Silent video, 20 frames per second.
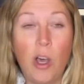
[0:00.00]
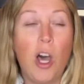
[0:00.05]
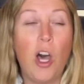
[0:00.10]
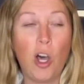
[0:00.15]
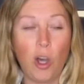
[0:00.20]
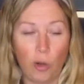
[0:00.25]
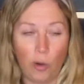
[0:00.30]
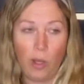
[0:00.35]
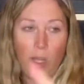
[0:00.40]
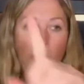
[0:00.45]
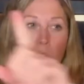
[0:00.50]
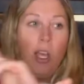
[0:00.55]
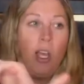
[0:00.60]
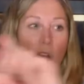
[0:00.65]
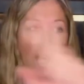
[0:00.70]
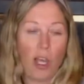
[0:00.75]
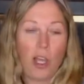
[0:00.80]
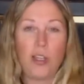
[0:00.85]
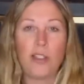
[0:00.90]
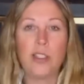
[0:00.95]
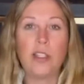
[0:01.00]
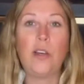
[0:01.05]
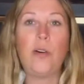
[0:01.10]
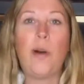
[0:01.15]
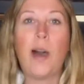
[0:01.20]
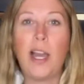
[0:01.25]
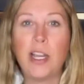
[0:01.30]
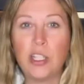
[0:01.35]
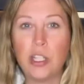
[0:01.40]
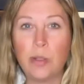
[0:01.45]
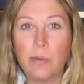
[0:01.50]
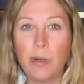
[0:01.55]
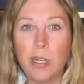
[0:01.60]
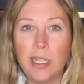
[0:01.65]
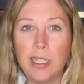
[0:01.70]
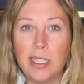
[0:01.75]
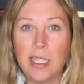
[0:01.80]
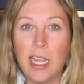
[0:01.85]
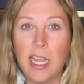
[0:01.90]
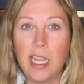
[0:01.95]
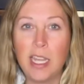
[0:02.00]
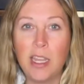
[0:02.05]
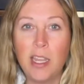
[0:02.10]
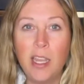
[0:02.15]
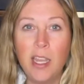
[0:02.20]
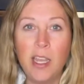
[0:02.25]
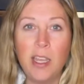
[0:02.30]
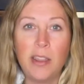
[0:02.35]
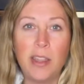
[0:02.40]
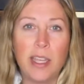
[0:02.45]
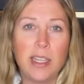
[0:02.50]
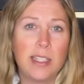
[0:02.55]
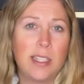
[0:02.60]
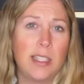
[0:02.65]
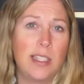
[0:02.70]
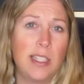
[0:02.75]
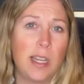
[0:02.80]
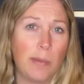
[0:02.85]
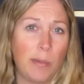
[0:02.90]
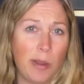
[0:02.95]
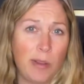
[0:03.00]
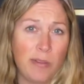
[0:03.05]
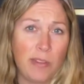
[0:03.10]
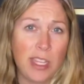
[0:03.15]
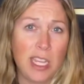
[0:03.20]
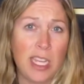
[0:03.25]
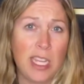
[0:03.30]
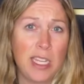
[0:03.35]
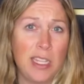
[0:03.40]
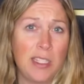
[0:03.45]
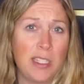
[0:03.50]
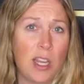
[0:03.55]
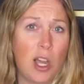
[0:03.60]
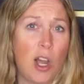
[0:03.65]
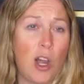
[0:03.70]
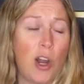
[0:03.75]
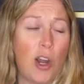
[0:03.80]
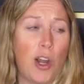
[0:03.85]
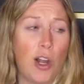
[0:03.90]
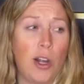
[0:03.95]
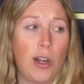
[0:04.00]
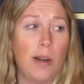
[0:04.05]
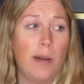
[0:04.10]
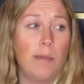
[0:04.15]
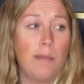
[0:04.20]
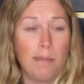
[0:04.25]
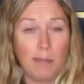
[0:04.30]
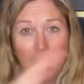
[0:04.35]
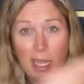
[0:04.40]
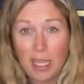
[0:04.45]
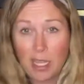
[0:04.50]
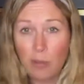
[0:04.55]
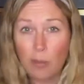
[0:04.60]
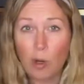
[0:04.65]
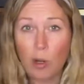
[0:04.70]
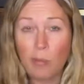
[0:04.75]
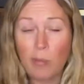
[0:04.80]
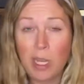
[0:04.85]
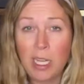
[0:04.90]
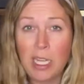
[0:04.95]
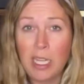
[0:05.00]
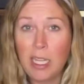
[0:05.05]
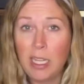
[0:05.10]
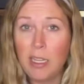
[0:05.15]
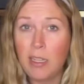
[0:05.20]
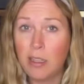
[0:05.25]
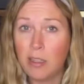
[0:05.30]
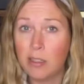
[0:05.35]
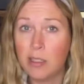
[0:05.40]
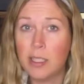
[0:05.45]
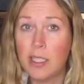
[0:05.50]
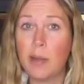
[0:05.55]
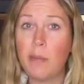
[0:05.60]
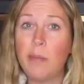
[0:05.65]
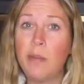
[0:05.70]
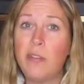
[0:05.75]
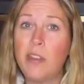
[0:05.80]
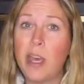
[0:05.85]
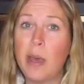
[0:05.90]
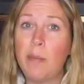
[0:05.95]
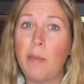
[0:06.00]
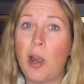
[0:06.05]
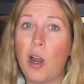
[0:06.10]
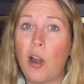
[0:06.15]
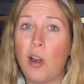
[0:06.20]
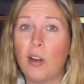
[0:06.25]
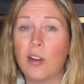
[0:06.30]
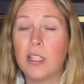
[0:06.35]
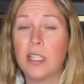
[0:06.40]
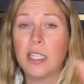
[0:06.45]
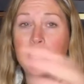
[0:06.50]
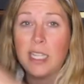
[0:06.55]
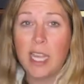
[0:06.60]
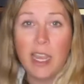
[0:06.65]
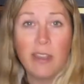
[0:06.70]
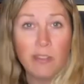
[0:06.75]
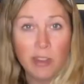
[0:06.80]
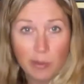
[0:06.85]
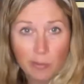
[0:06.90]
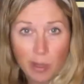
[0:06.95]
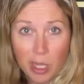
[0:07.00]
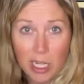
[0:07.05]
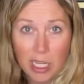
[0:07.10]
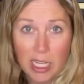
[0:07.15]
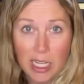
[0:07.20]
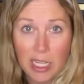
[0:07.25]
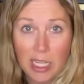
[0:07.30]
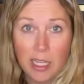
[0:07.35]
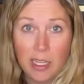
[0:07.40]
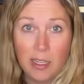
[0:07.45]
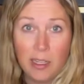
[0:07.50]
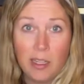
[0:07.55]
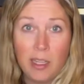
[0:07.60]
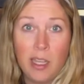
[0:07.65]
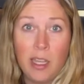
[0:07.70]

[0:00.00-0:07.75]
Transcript: Oh, also, I just want to say that some of these are making more money, some of them are saving money,